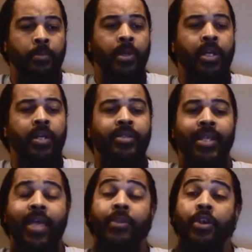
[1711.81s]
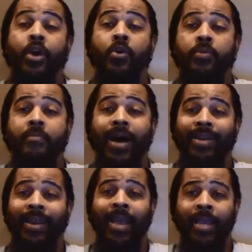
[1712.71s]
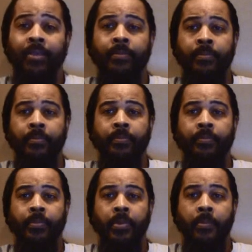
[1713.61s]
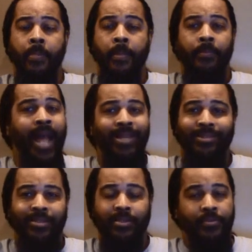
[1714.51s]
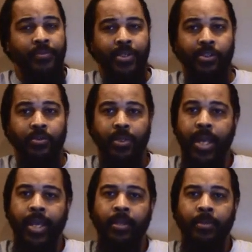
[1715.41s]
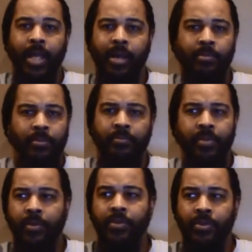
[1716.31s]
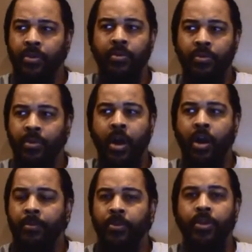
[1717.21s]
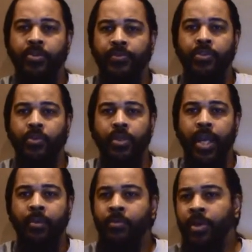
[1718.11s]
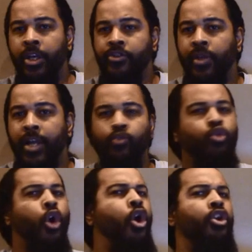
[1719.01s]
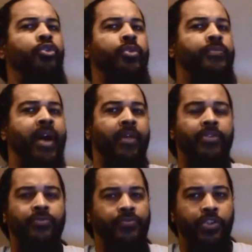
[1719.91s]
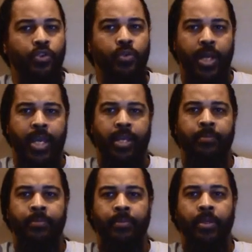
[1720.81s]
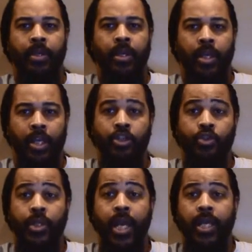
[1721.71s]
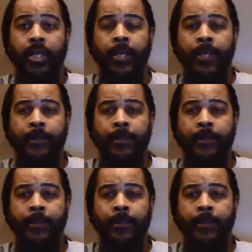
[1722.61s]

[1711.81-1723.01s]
Because he hath known my name. Not just the physical name. A lot of brothers harping on his physical name. We were Israelites. We all knew the Father's physical name in Judea.